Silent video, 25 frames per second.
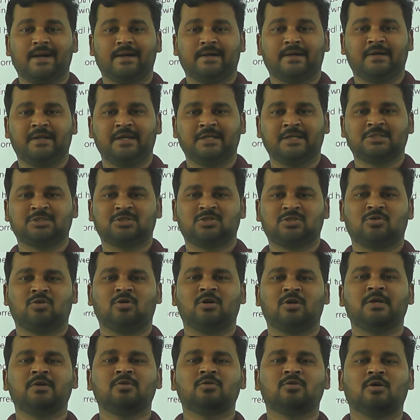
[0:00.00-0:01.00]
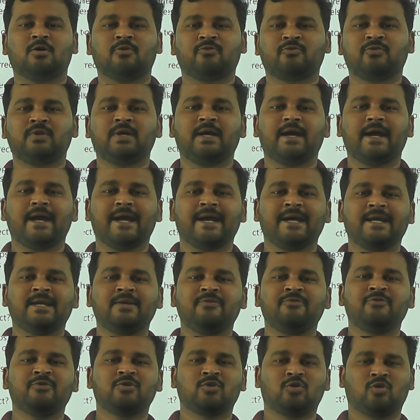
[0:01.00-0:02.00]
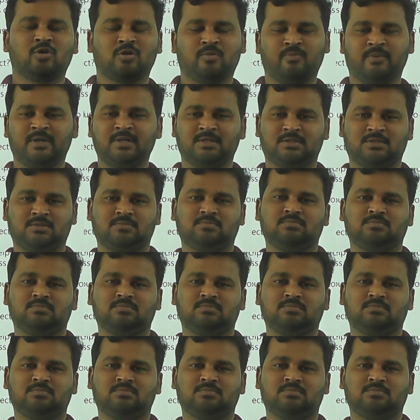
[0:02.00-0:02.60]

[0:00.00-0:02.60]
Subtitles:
destroying of the environment.